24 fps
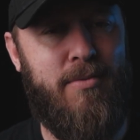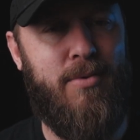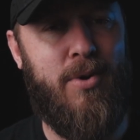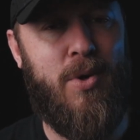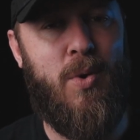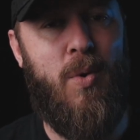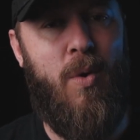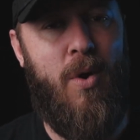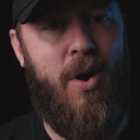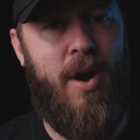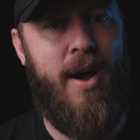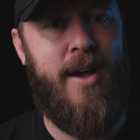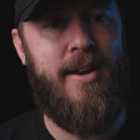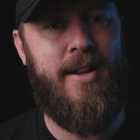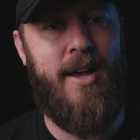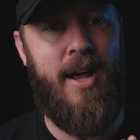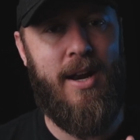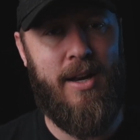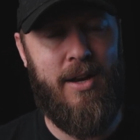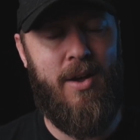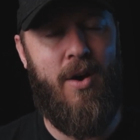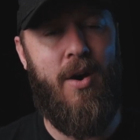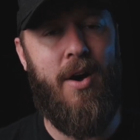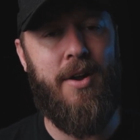required a
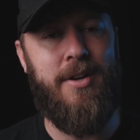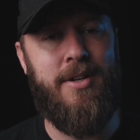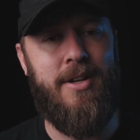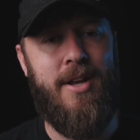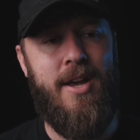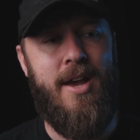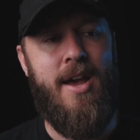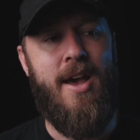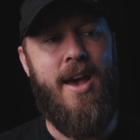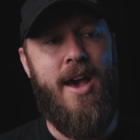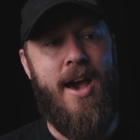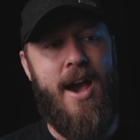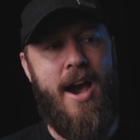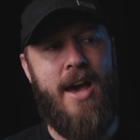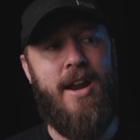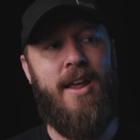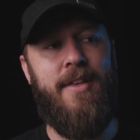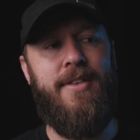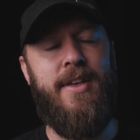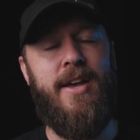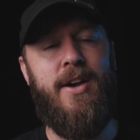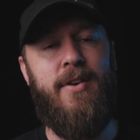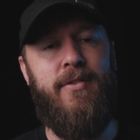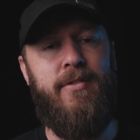lot. And I
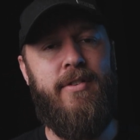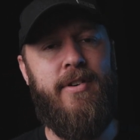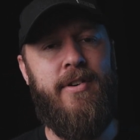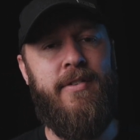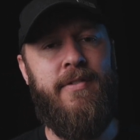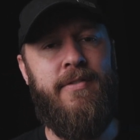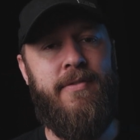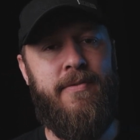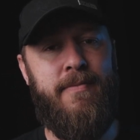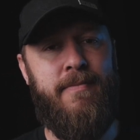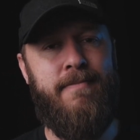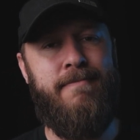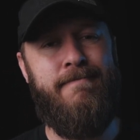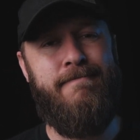think I would have